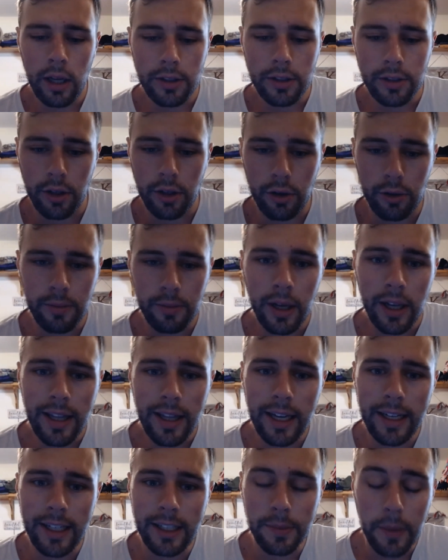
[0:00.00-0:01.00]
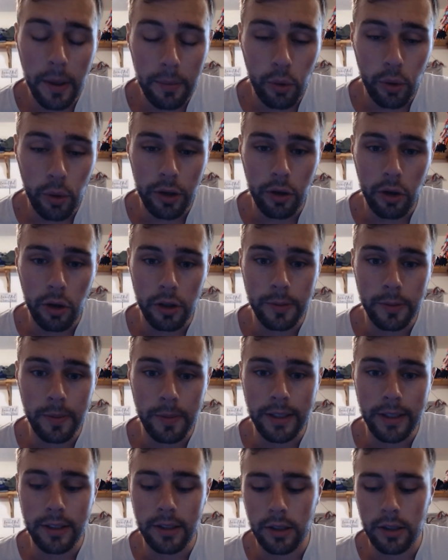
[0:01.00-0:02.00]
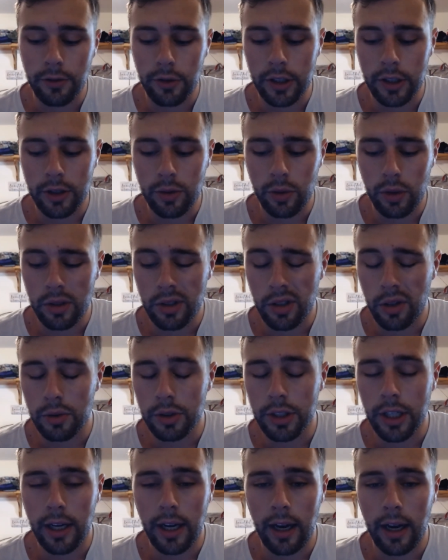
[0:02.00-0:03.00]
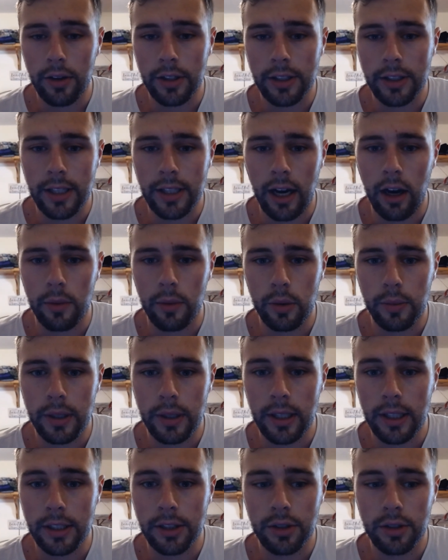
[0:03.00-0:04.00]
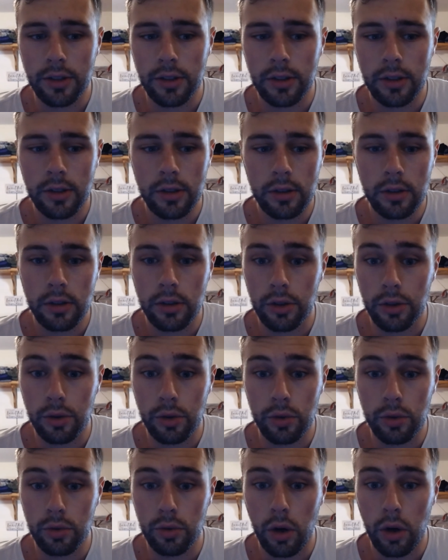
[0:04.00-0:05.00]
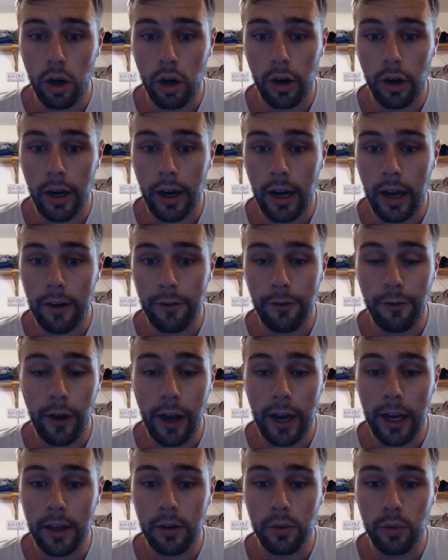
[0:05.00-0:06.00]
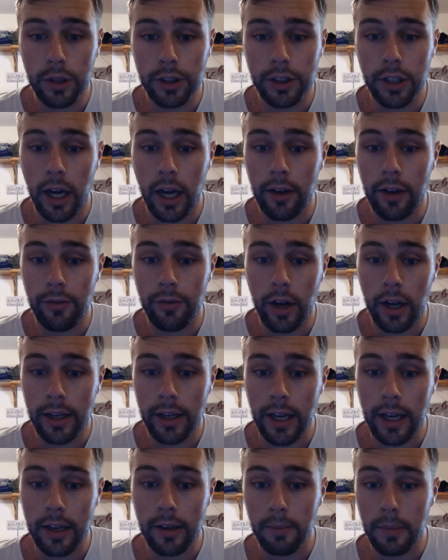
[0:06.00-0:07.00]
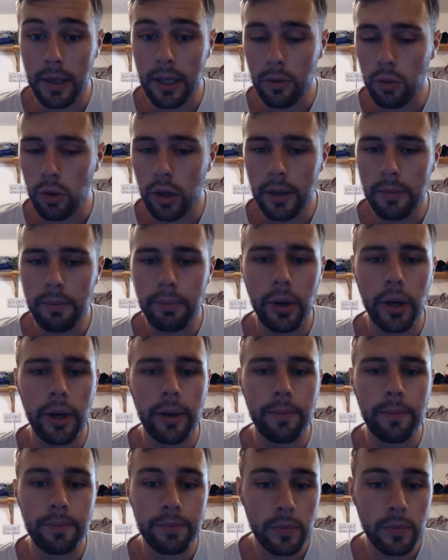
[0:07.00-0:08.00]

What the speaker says: So that gets my point across basically for this one. Don't check out this album unless you are a Nav fan, which I have not yet to meet one, but